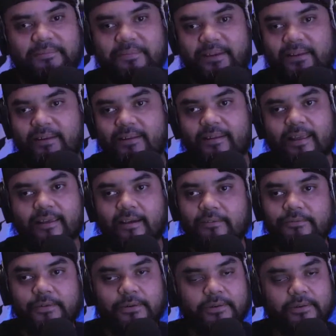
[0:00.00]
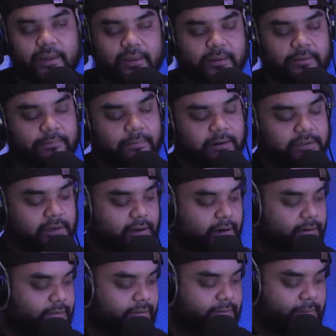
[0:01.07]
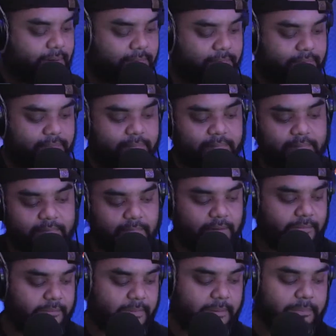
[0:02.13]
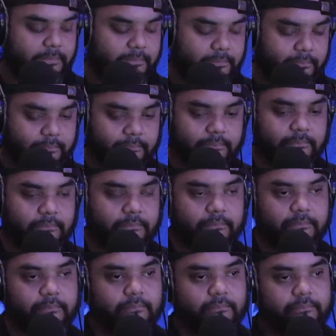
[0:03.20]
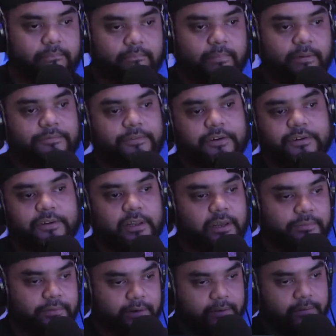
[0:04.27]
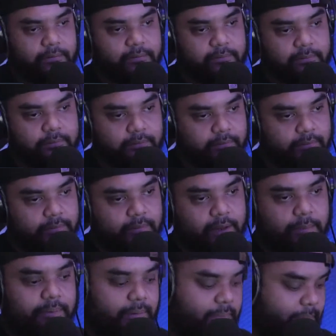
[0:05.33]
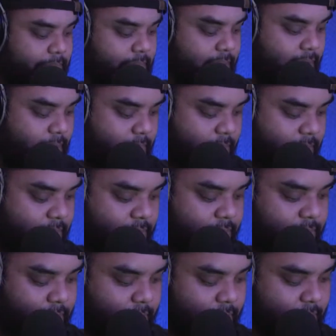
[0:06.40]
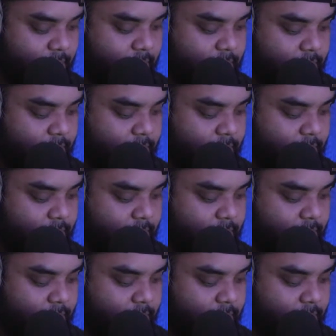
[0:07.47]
man. Like kung fu, like martial arts is like my my my first love. I put it above everything. Like